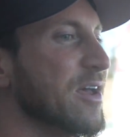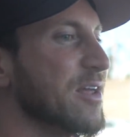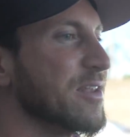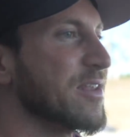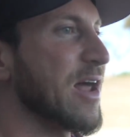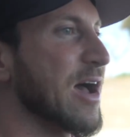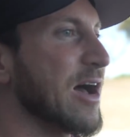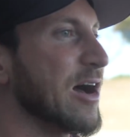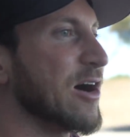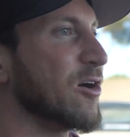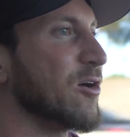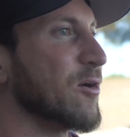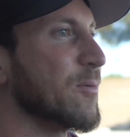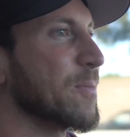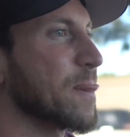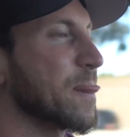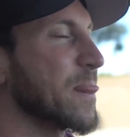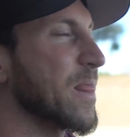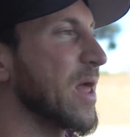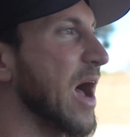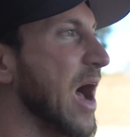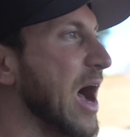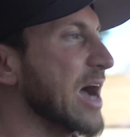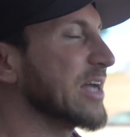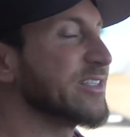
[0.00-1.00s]
Now,
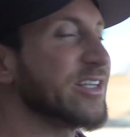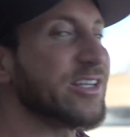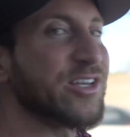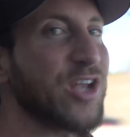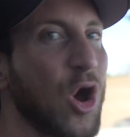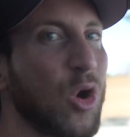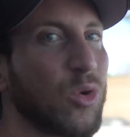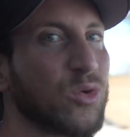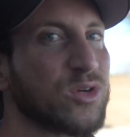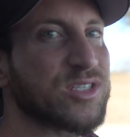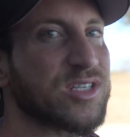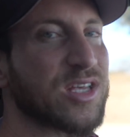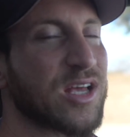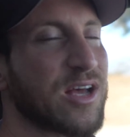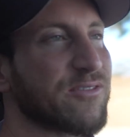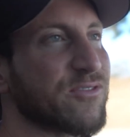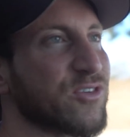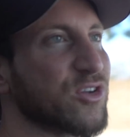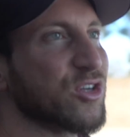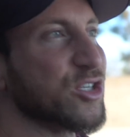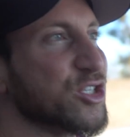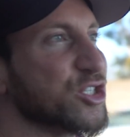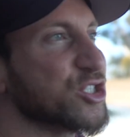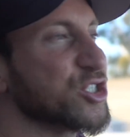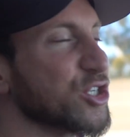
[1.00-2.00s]
I didn't always have
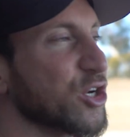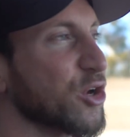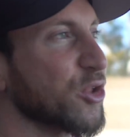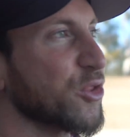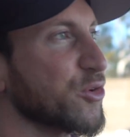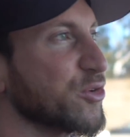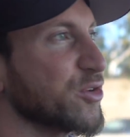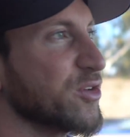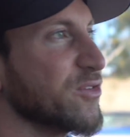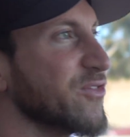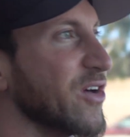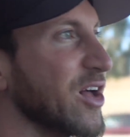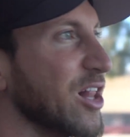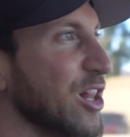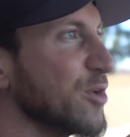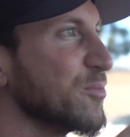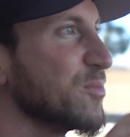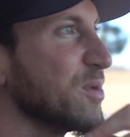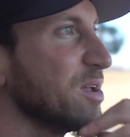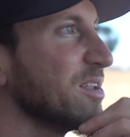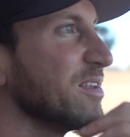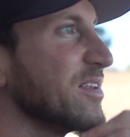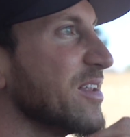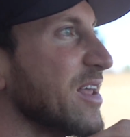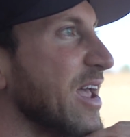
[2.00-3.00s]
good shoulder
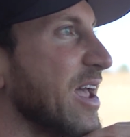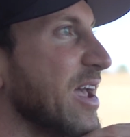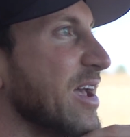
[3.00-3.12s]
development,